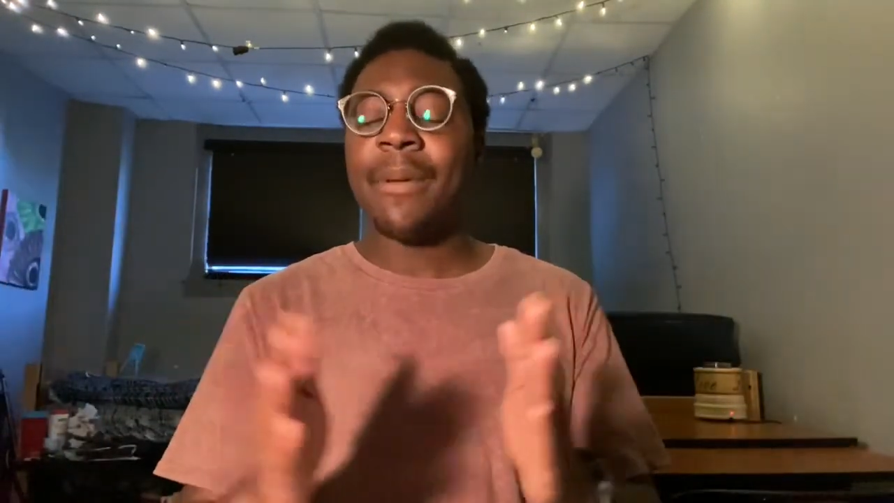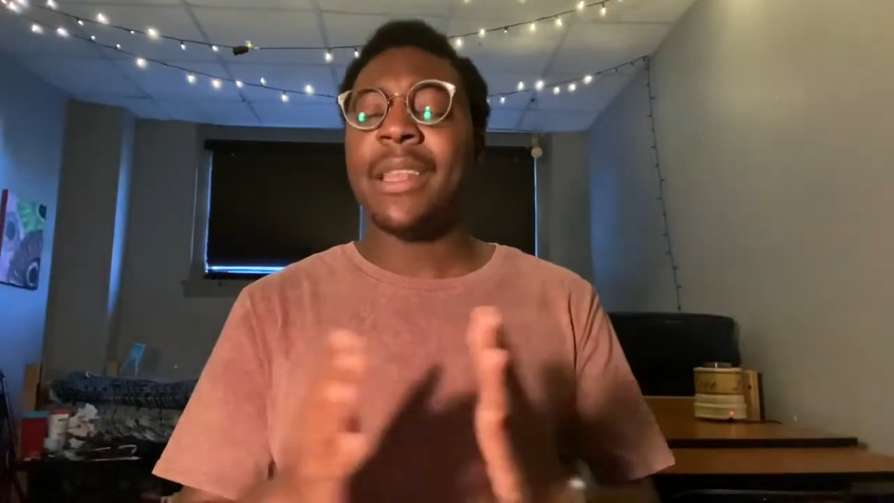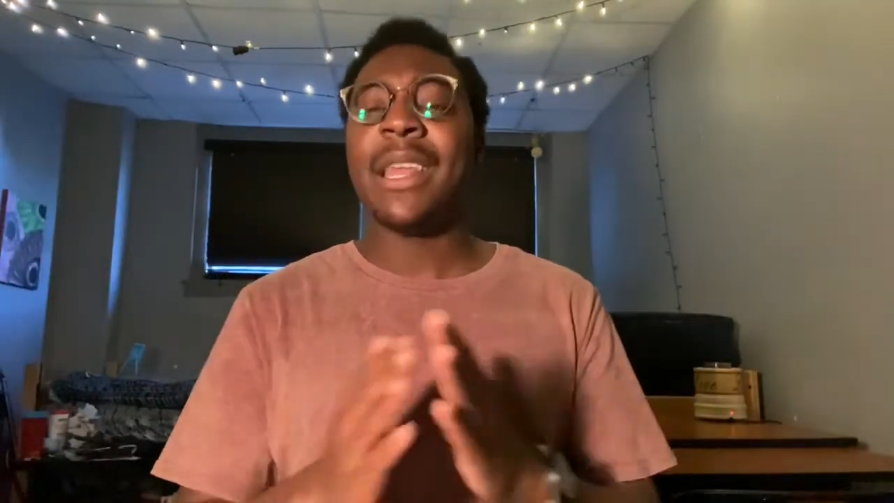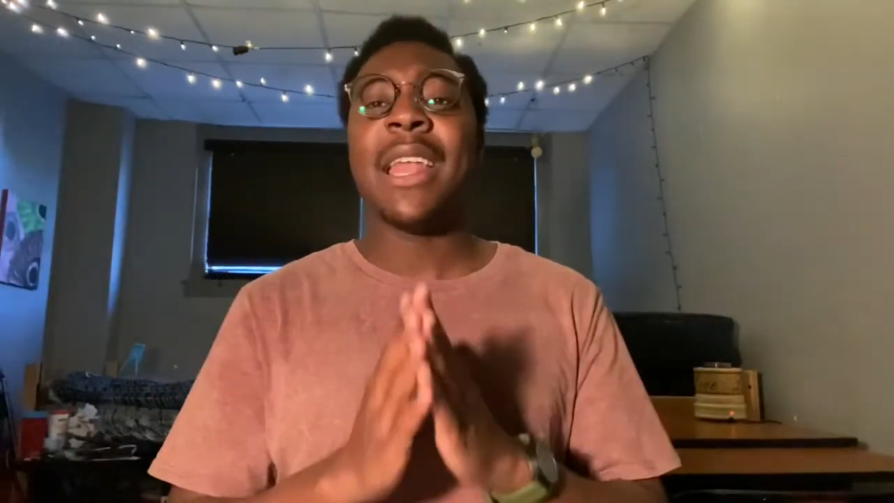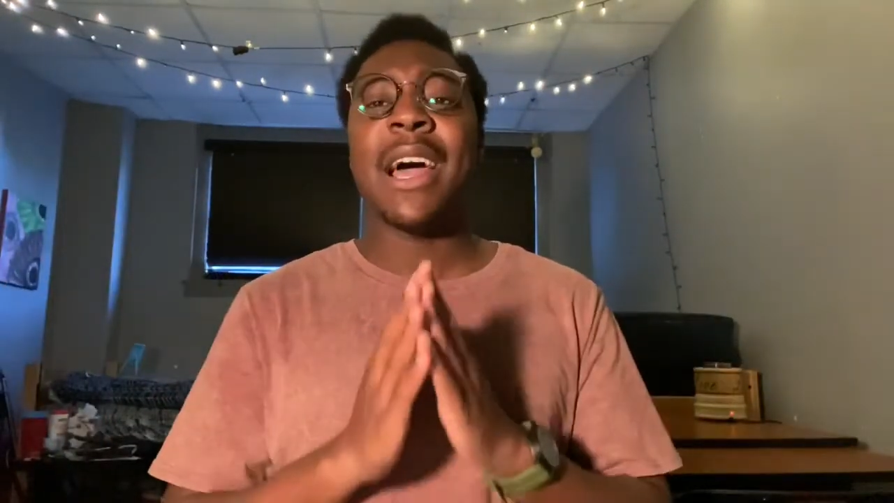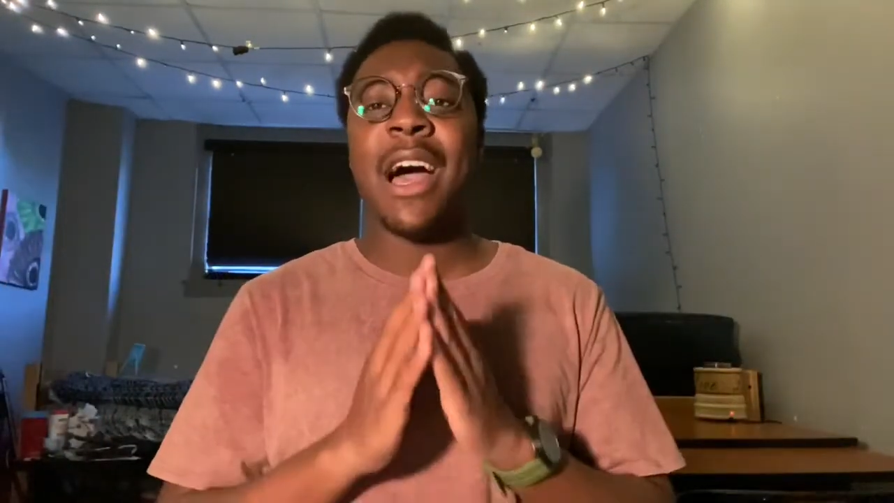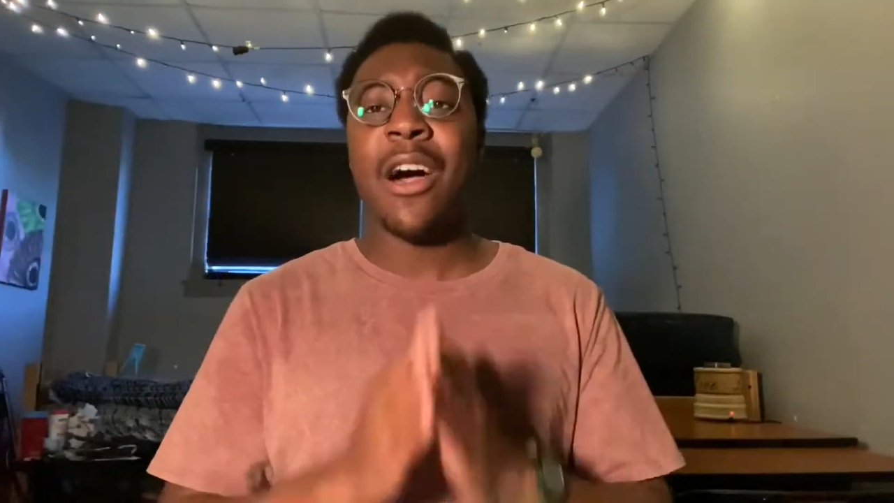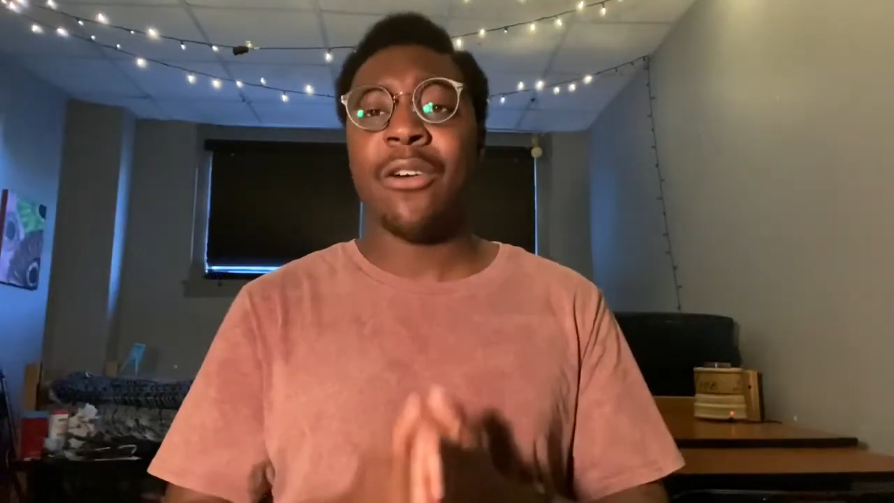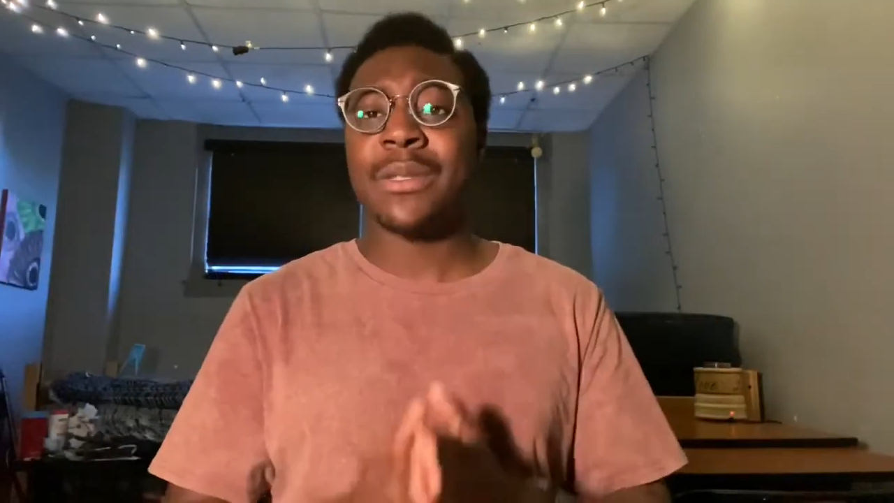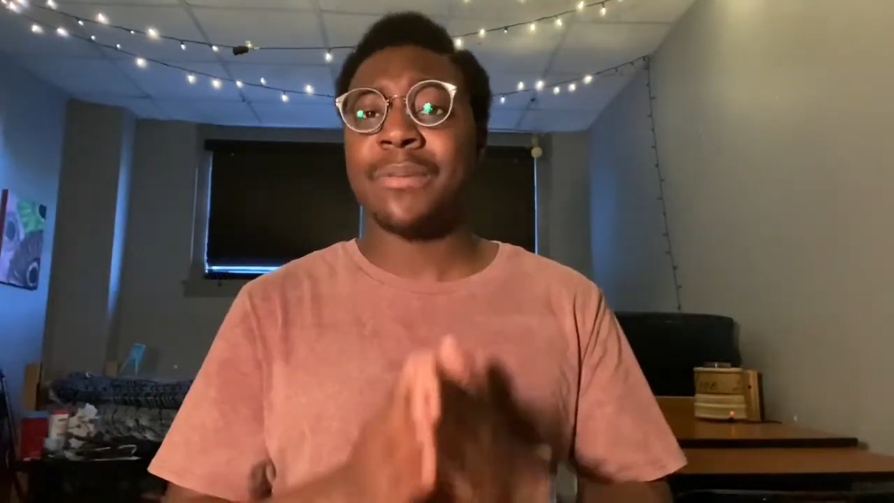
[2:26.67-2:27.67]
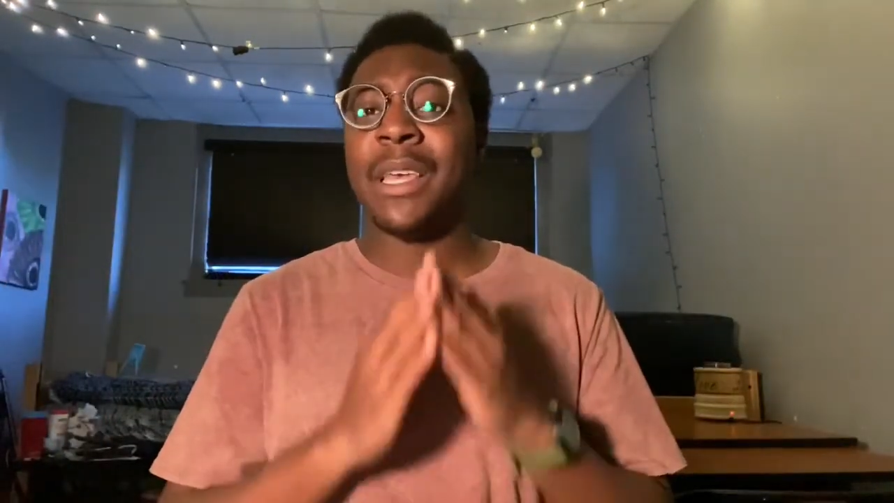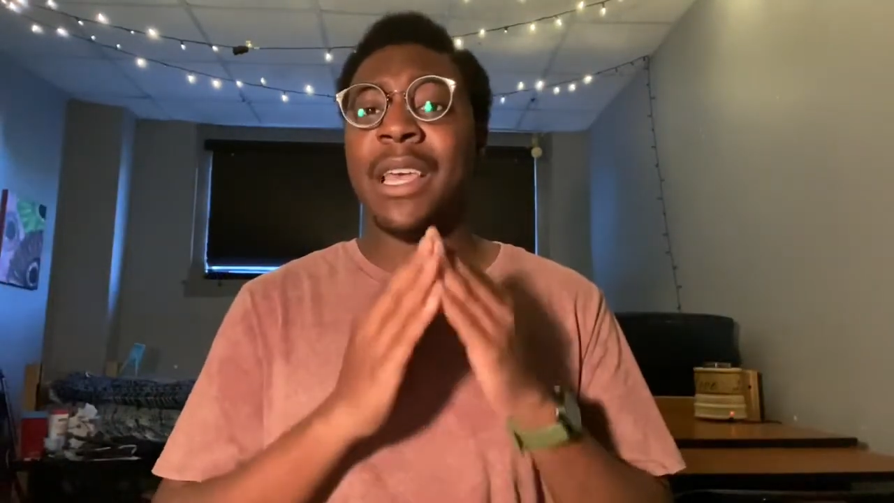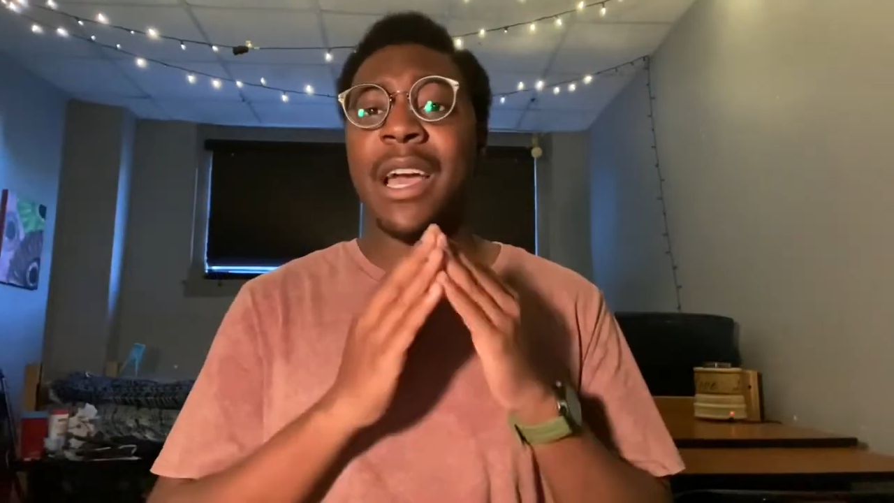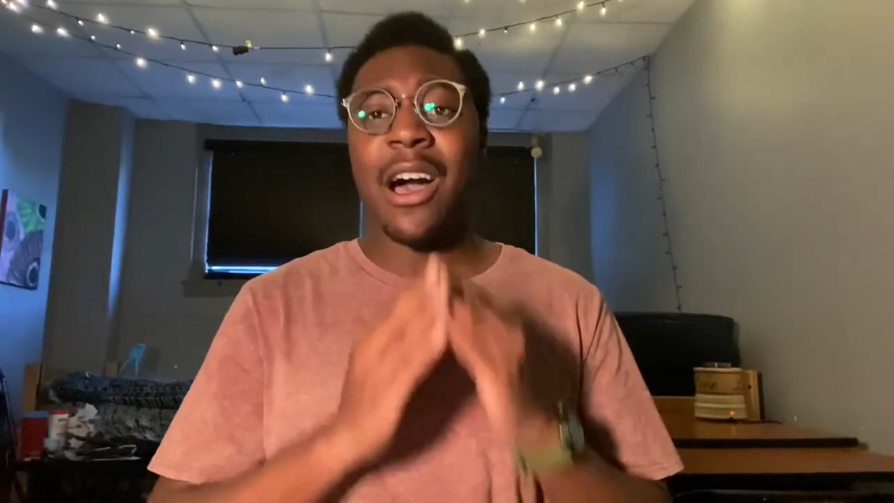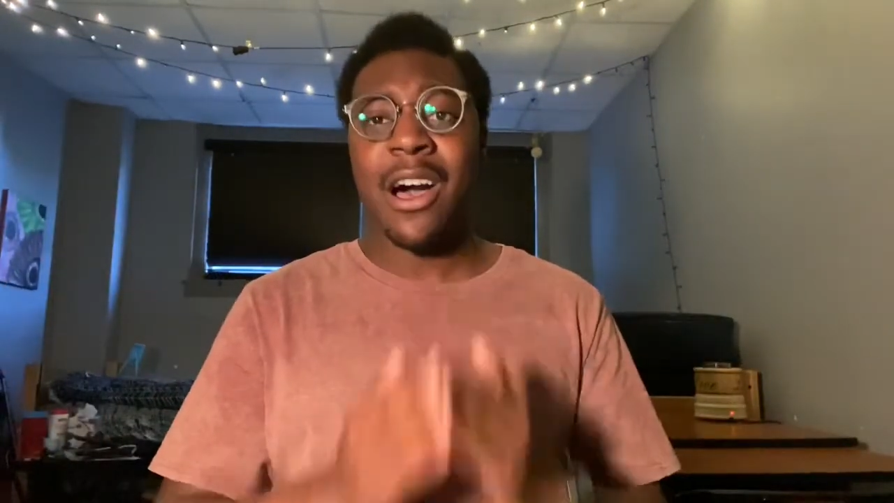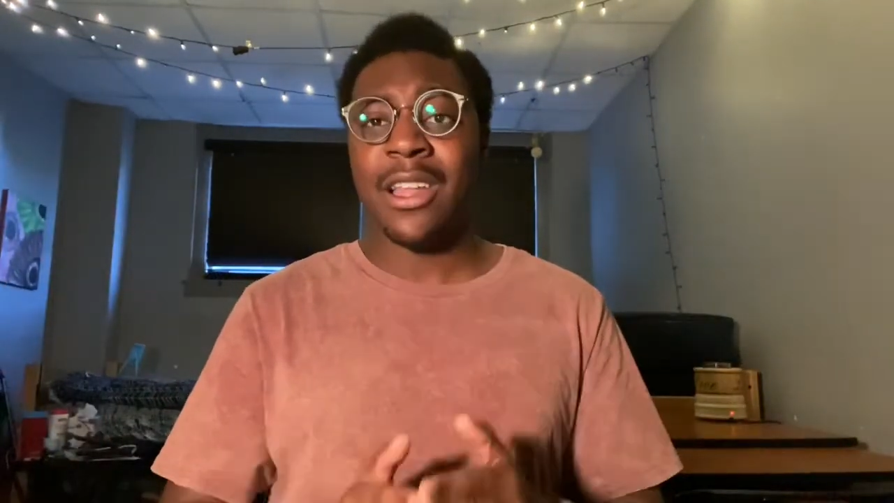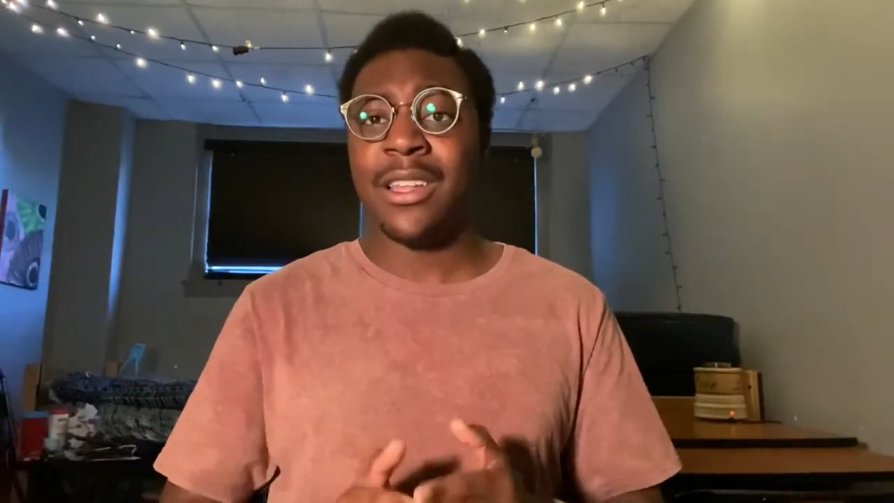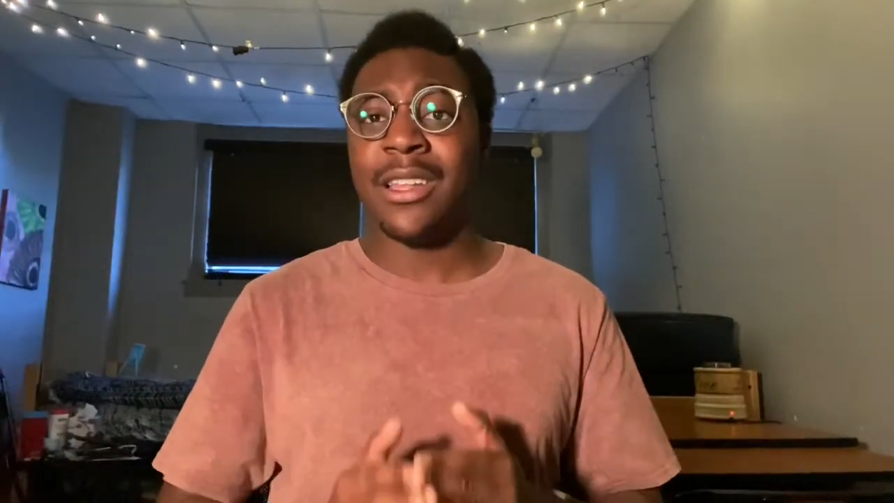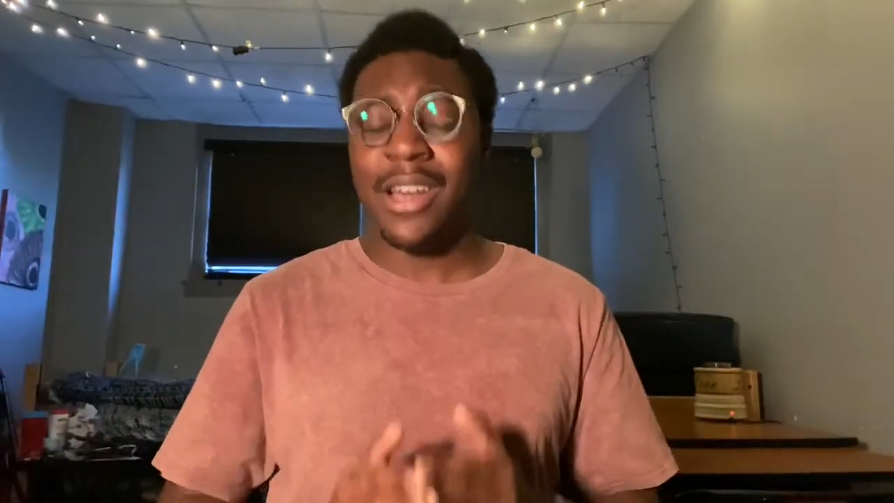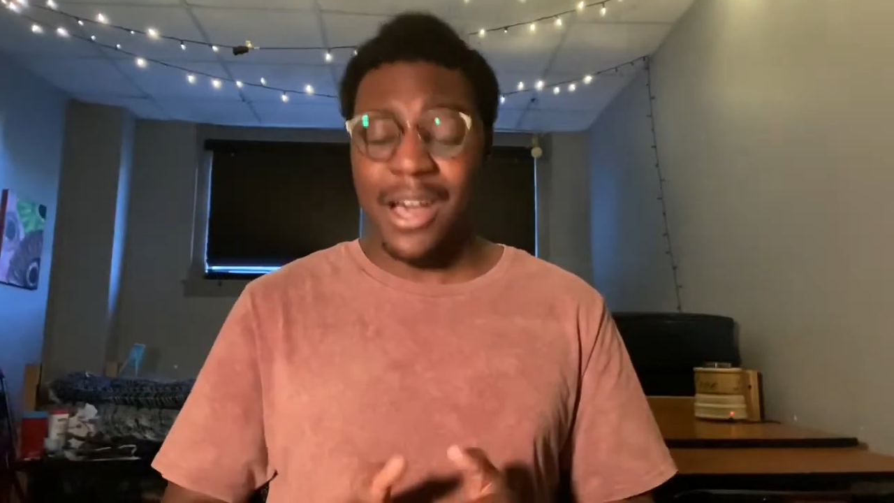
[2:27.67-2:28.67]
and that helped me a
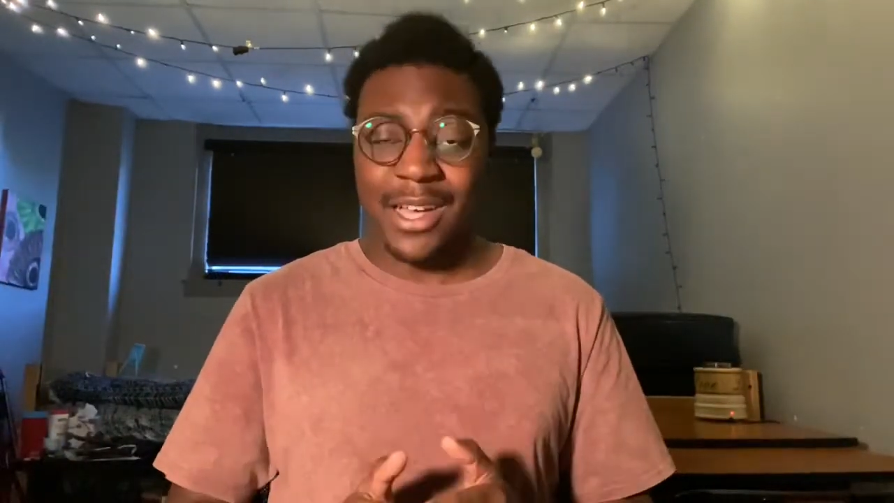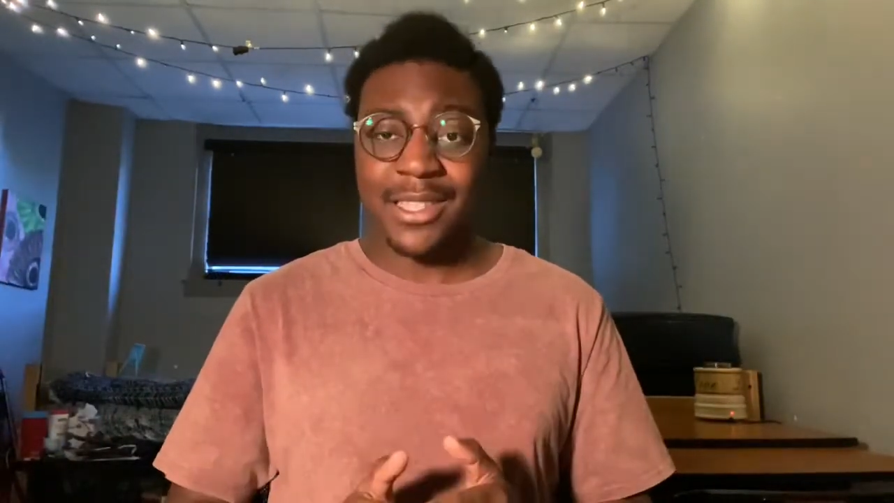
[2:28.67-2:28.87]
lot.